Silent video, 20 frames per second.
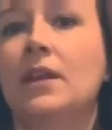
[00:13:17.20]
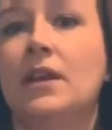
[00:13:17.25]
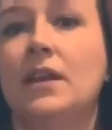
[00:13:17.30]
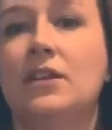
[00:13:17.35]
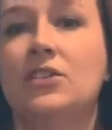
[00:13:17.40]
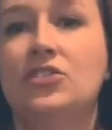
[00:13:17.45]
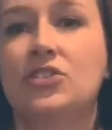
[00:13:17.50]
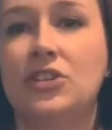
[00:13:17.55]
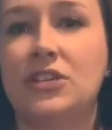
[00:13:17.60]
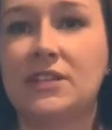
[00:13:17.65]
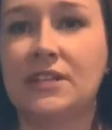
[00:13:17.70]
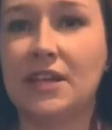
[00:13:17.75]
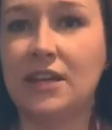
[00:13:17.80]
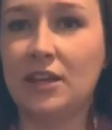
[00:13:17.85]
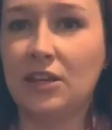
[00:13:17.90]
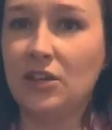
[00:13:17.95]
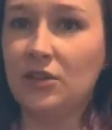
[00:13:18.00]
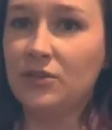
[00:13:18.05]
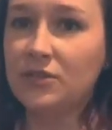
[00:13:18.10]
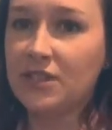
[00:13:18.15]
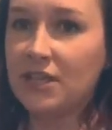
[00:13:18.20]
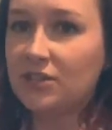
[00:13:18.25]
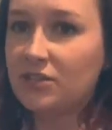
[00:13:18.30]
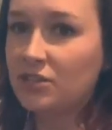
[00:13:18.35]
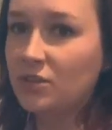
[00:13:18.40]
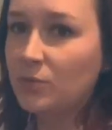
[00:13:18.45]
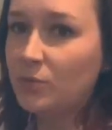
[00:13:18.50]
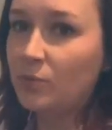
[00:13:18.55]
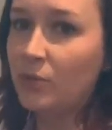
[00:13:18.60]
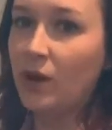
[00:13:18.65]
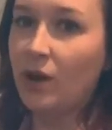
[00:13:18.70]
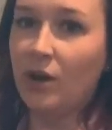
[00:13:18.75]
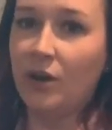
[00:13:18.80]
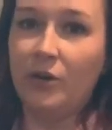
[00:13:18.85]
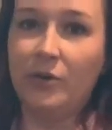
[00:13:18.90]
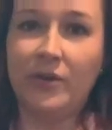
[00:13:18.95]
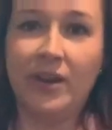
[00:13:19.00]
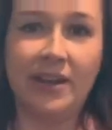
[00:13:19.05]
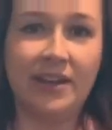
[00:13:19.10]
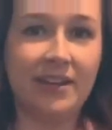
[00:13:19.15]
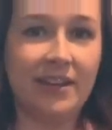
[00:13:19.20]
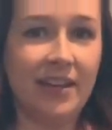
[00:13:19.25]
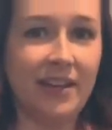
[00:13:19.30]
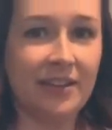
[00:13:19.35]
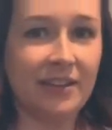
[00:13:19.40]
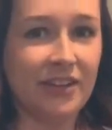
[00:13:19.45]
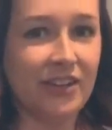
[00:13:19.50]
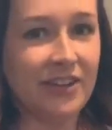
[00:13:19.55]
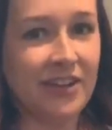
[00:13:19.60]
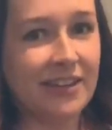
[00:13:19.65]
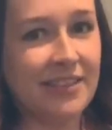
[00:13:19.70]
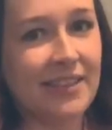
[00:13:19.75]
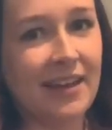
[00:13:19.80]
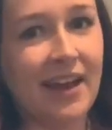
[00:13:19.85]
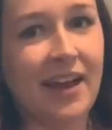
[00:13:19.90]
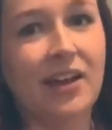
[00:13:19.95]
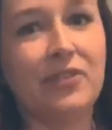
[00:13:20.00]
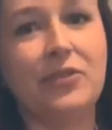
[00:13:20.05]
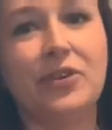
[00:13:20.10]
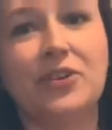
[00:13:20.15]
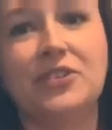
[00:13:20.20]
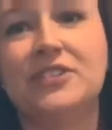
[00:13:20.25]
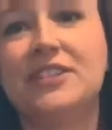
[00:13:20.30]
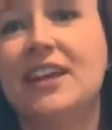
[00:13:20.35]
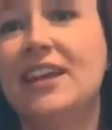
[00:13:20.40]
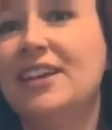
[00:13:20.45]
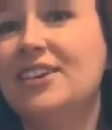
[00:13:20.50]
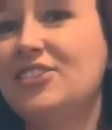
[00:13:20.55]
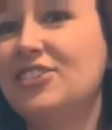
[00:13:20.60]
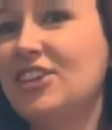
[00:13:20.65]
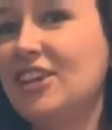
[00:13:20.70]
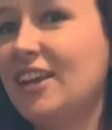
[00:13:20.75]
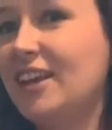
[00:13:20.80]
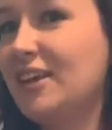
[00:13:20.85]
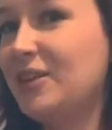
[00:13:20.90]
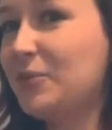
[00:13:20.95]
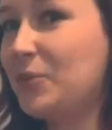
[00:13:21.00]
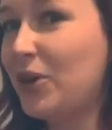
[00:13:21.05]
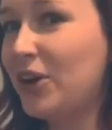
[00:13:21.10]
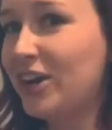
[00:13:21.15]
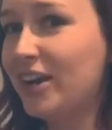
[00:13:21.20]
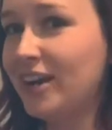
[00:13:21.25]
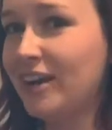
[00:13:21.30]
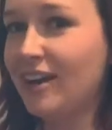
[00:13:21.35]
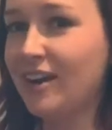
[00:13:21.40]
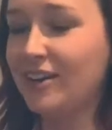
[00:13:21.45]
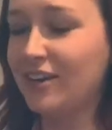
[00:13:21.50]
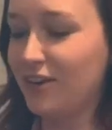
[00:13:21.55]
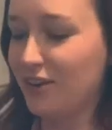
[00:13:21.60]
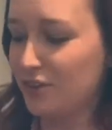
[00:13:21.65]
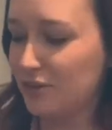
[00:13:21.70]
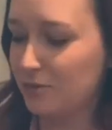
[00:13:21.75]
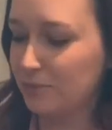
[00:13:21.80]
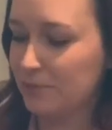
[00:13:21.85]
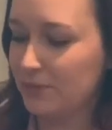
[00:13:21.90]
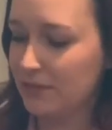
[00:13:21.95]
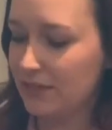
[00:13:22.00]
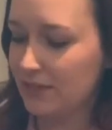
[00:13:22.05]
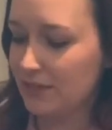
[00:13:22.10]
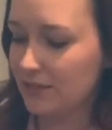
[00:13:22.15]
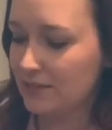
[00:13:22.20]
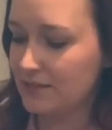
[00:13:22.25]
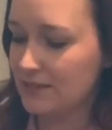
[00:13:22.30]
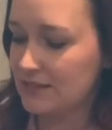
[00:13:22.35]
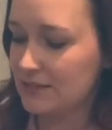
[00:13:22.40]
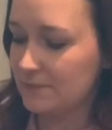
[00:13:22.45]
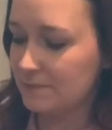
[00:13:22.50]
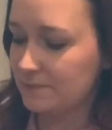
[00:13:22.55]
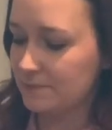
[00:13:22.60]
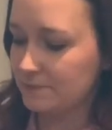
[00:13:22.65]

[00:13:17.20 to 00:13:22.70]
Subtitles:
she's gonna use it to row. And again, look at that rotation, working on our obliques.